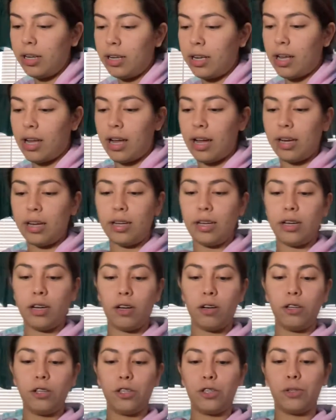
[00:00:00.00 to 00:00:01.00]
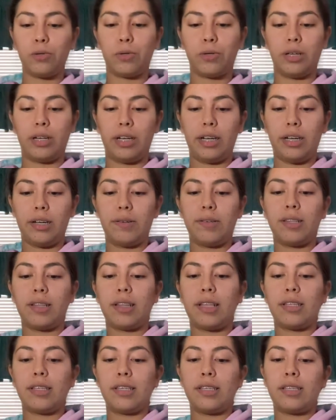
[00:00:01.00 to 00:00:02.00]
add in our shortening. And
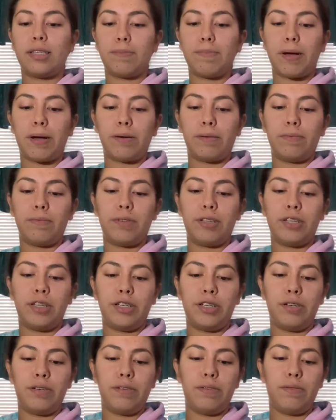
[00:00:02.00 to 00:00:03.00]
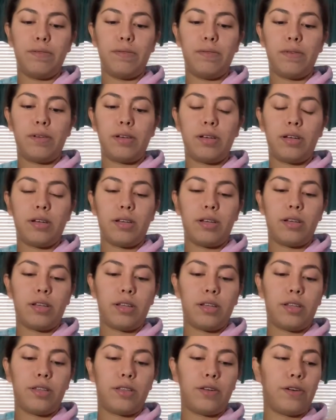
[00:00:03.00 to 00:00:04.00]
this is about
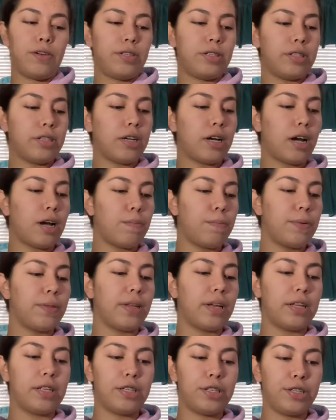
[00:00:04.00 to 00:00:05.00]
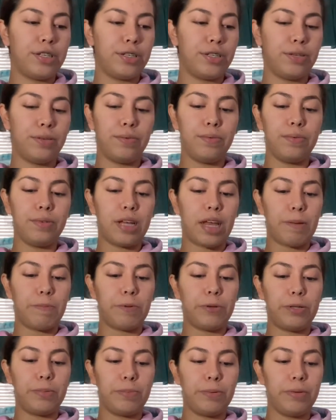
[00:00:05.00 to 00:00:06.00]
2/3 cup and like 2
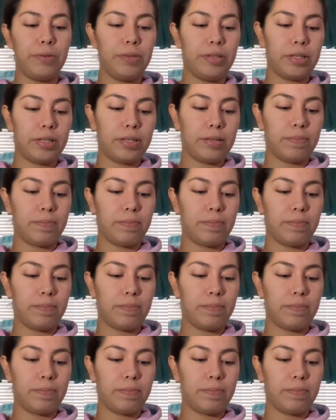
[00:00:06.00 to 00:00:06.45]
tablespoons.